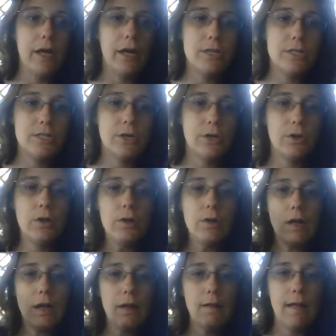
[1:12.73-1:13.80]
a circle,
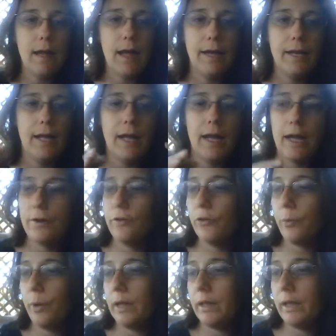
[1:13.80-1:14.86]
a line, and a
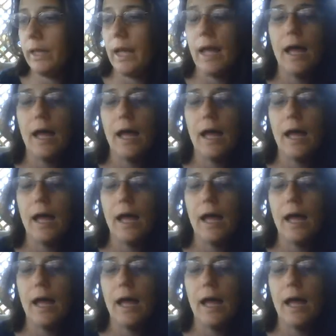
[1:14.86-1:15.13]
squiggly.